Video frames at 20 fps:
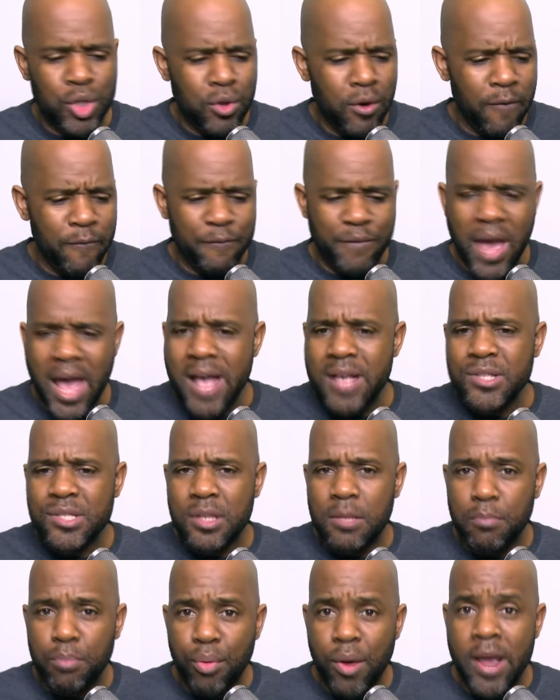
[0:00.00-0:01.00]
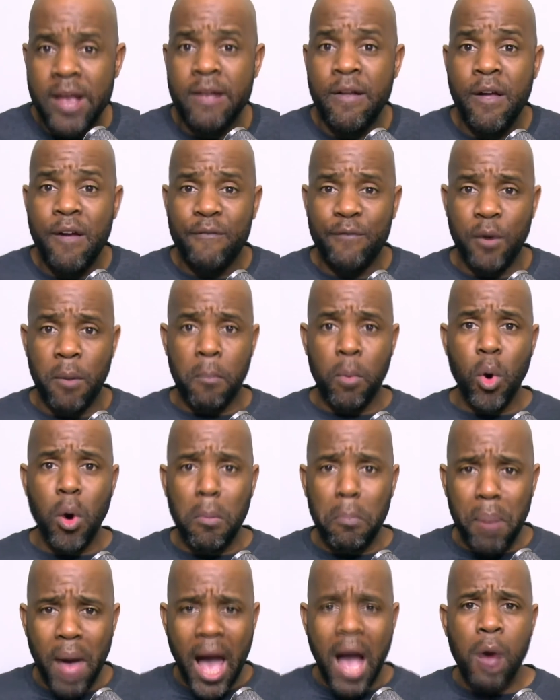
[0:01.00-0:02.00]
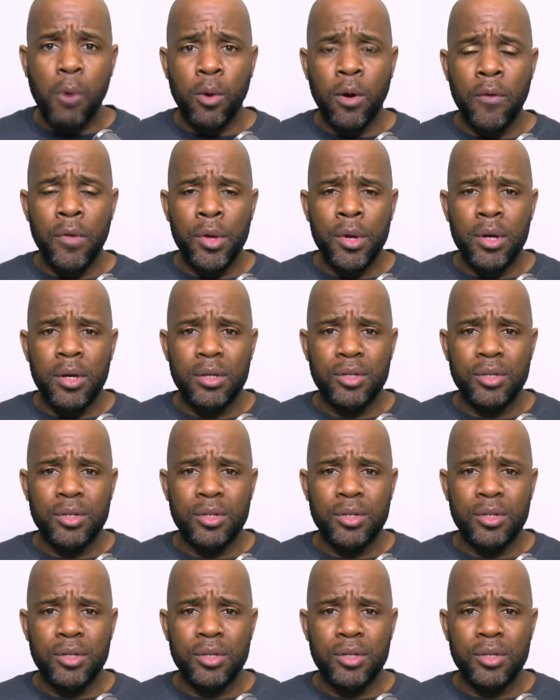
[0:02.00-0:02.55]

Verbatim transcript: You don't fast and pray for more power.